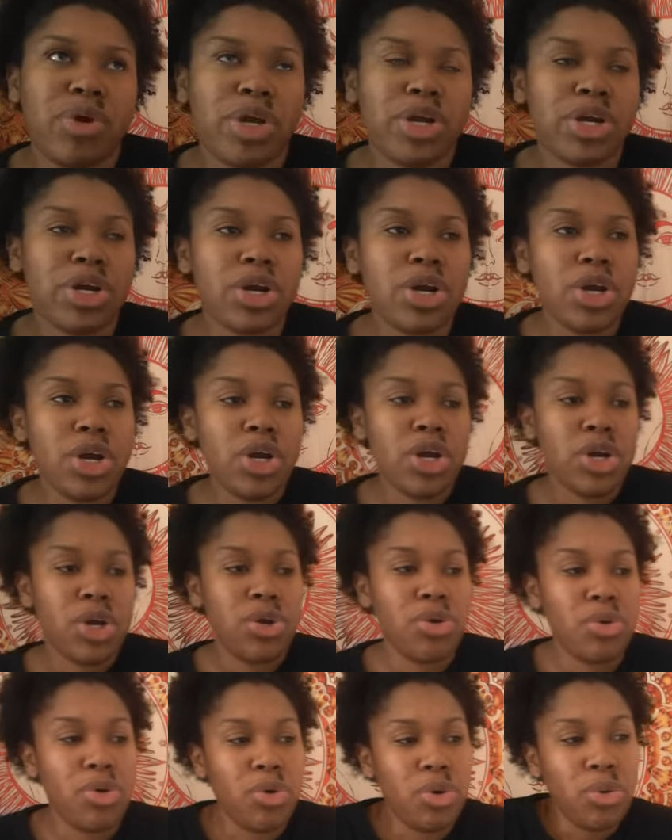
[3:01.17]
where,
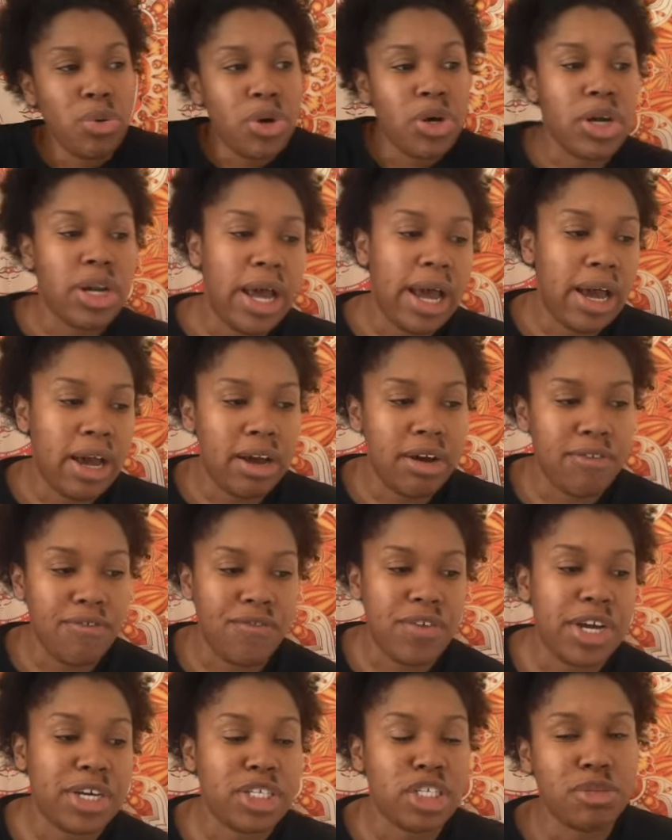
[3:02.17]
you know, you could
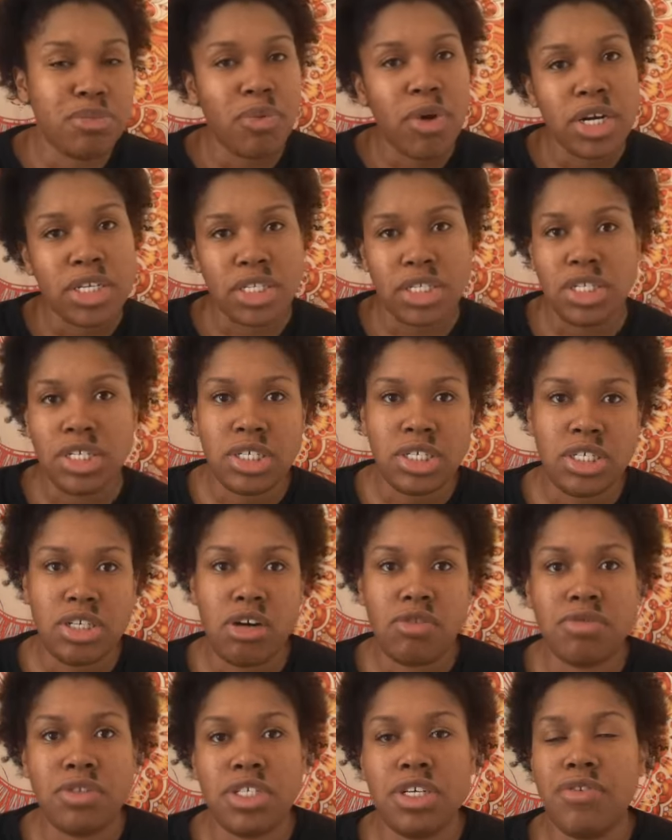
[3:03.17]
have expressed
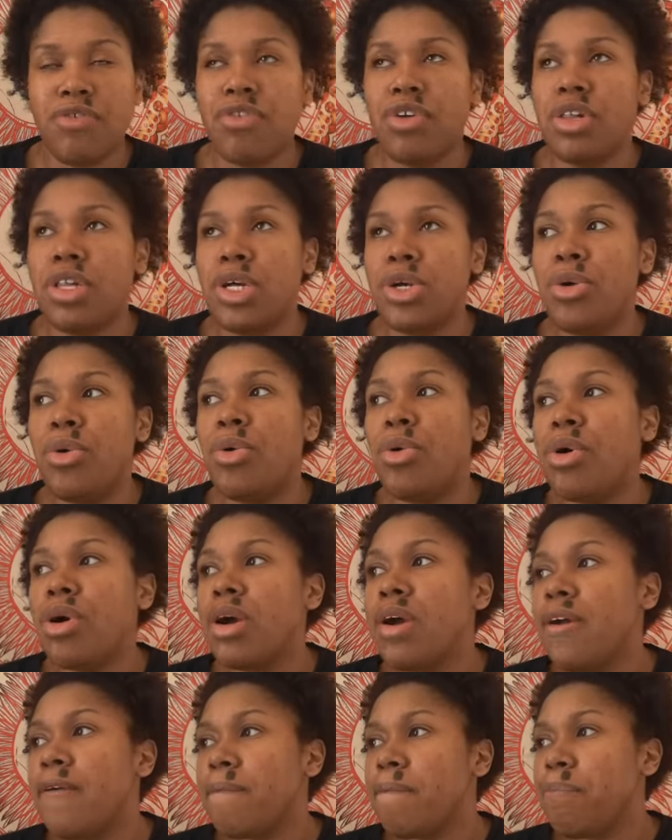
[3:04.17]
yourself differently
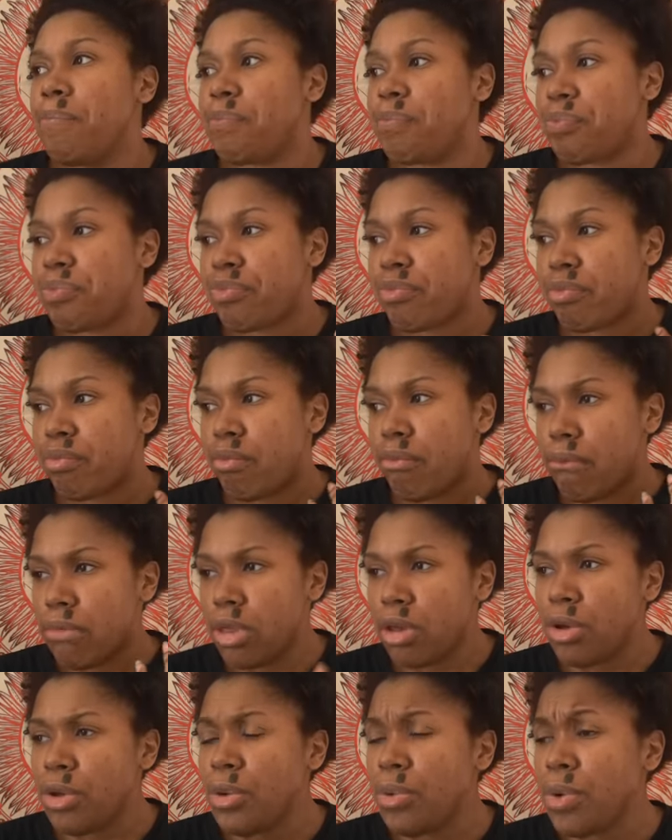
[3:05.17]
or
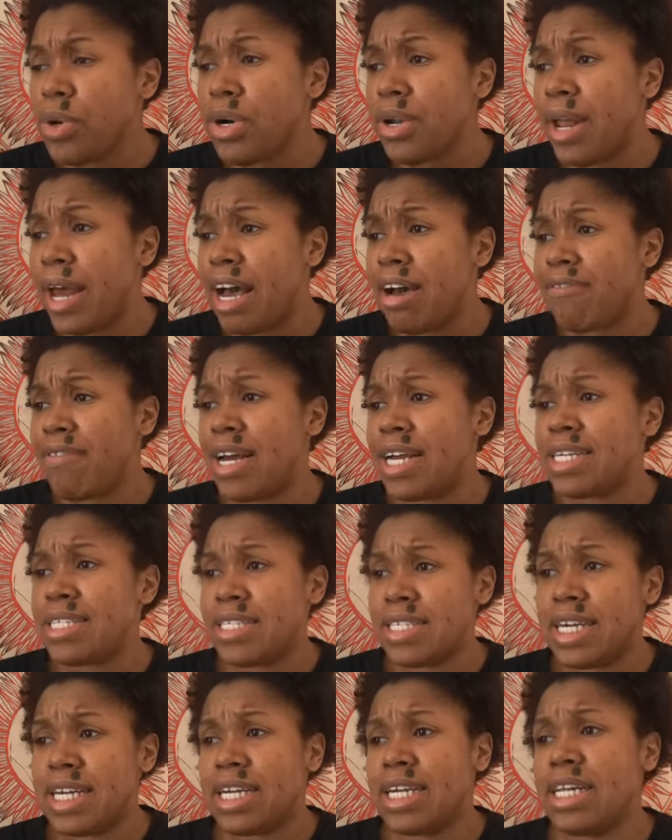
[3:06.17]
you could have, like,
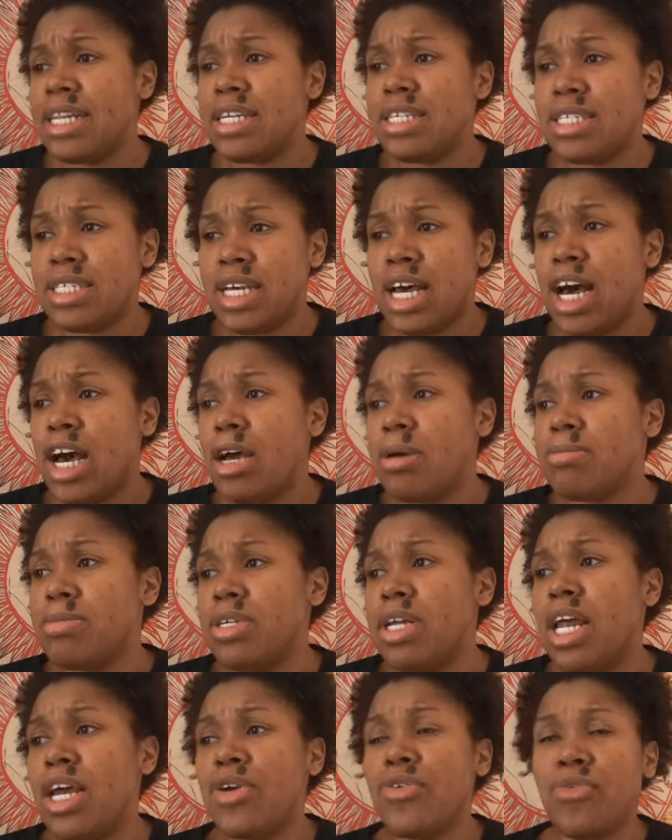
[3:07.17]
taken the time
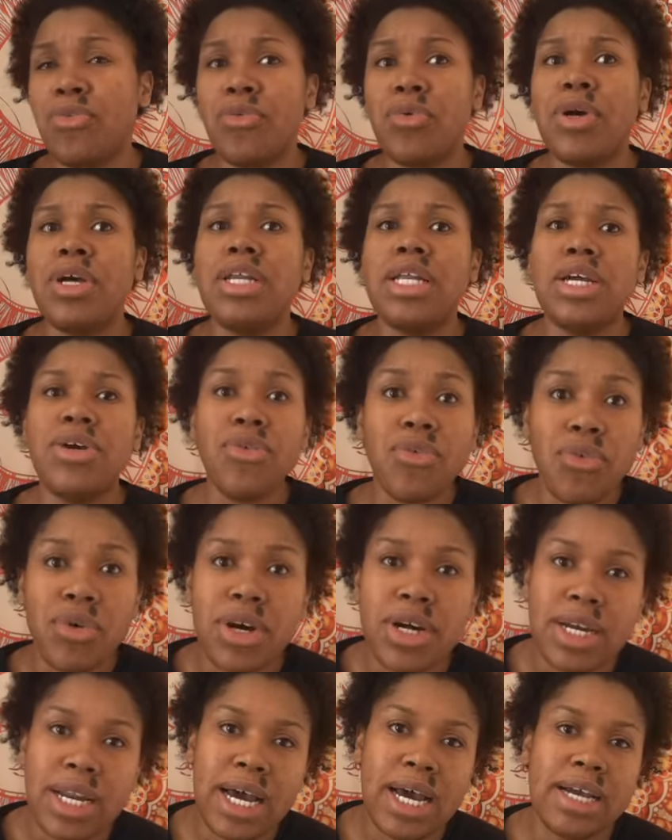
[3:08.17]
to, like, really
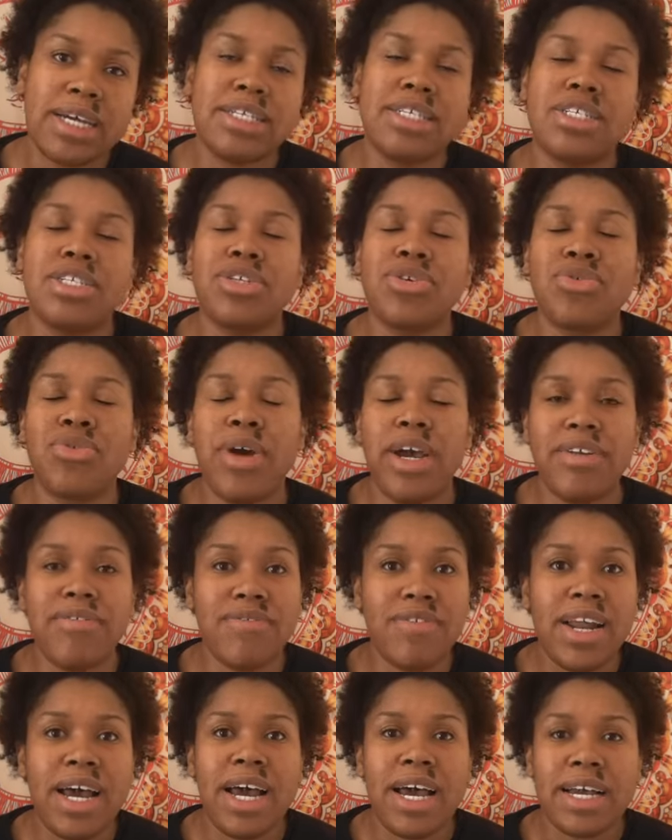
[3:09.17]
realize the red
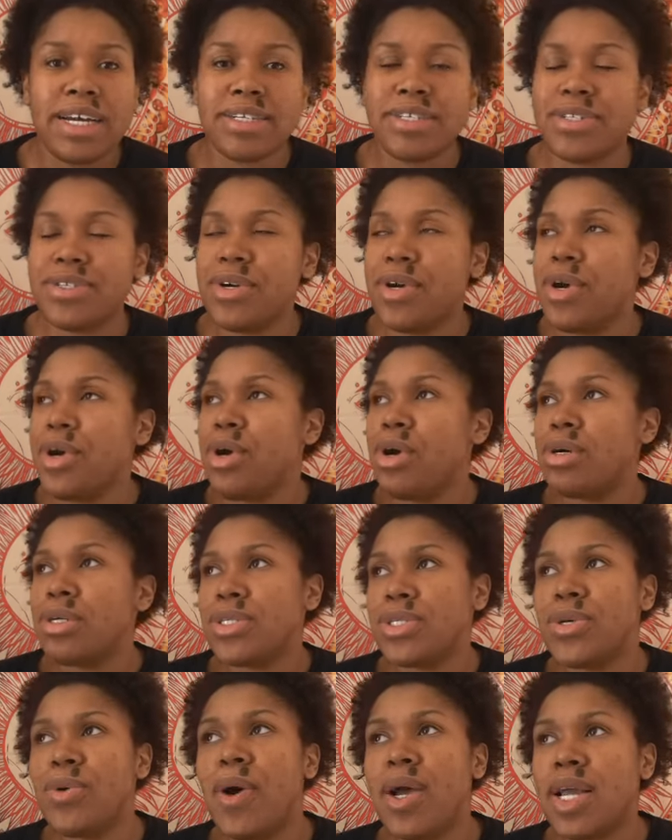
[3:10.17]
flags.
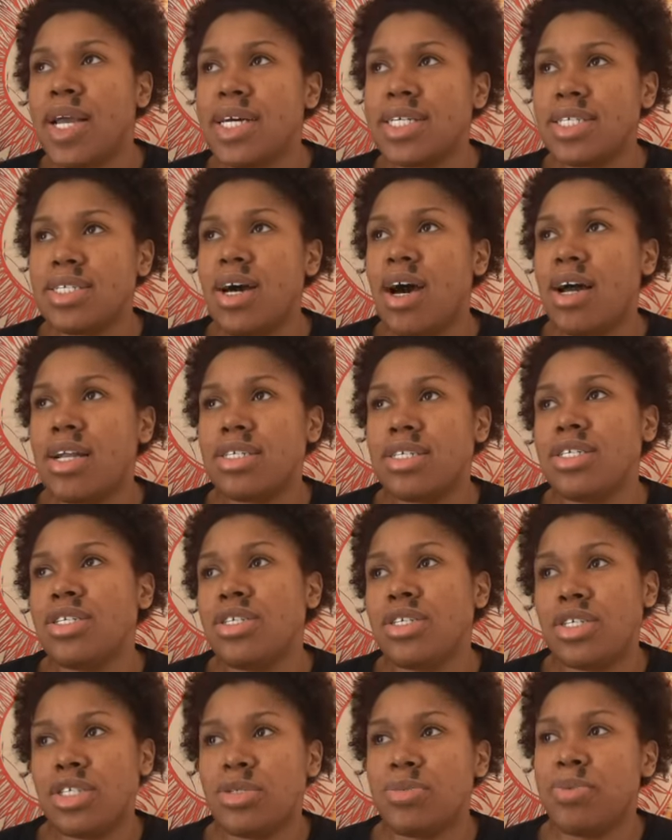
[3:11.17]
So I guess it honestly
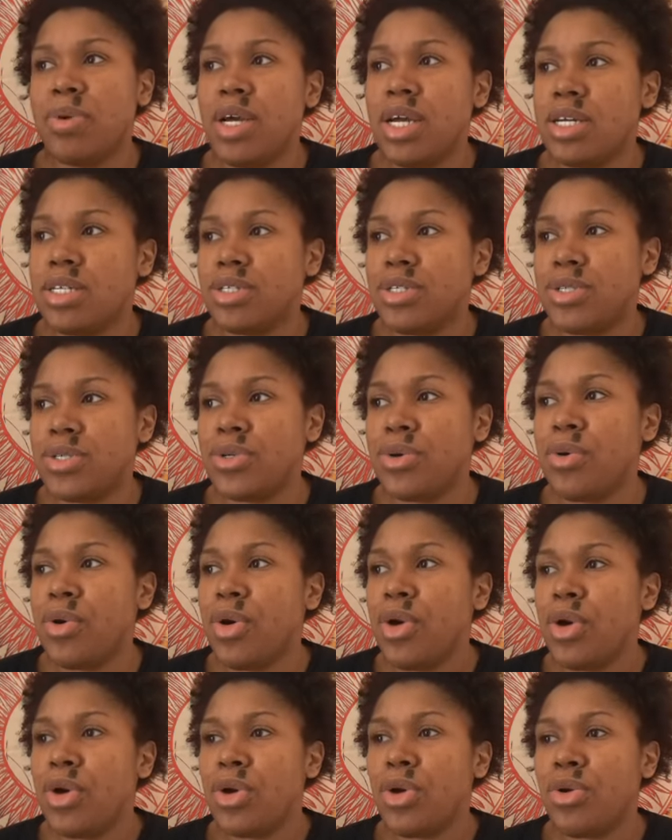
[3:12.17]
just depends. So,
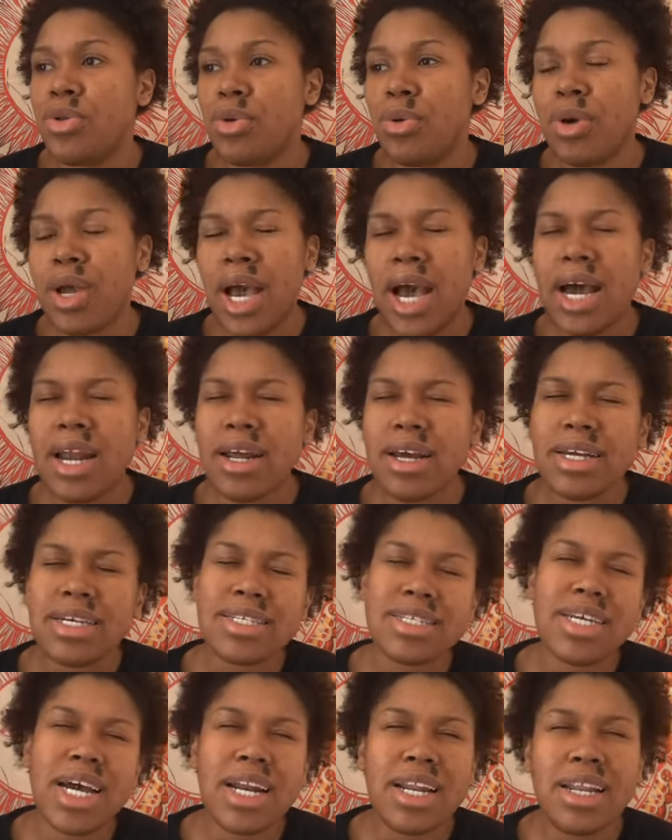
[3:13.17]
you know, kind of,
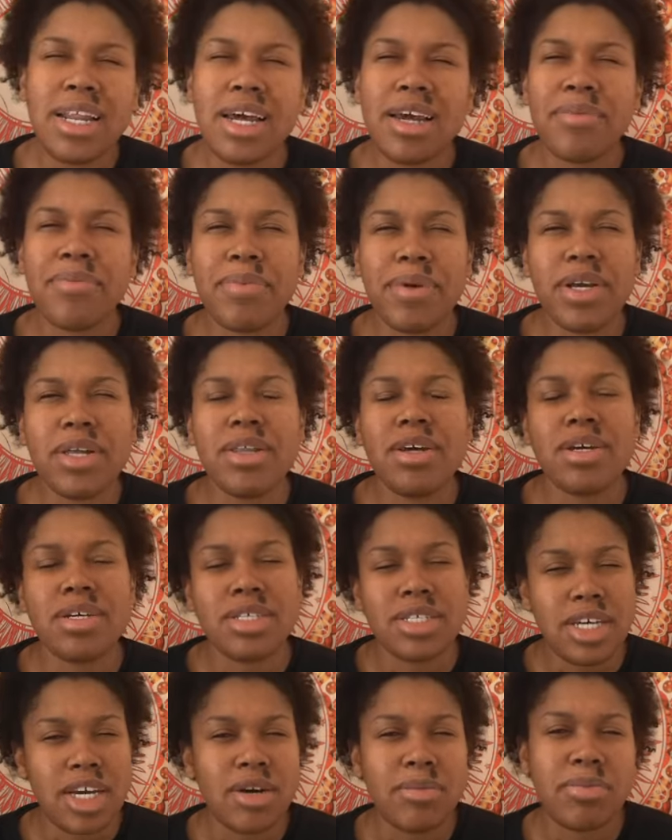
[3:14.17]
it's kind of like be the
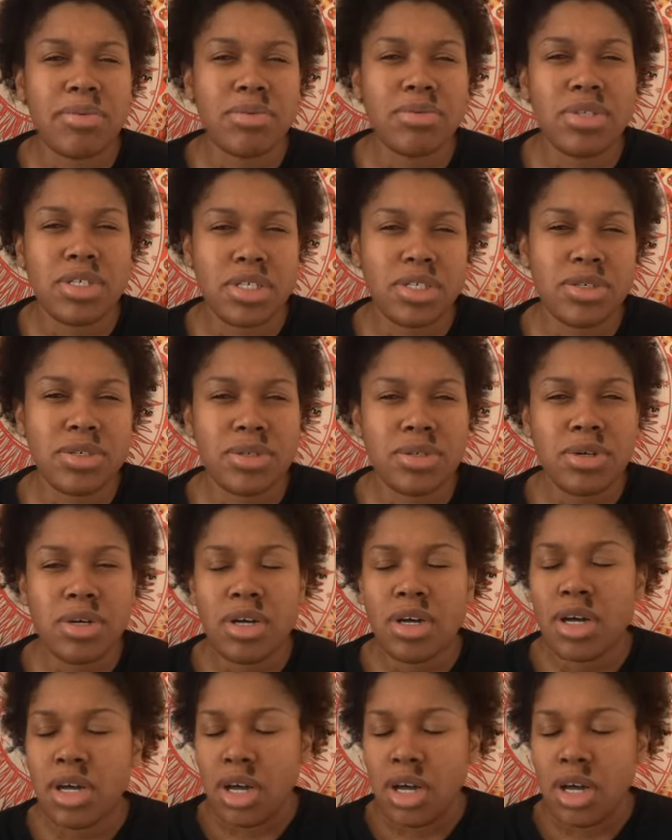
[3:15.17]
example deal.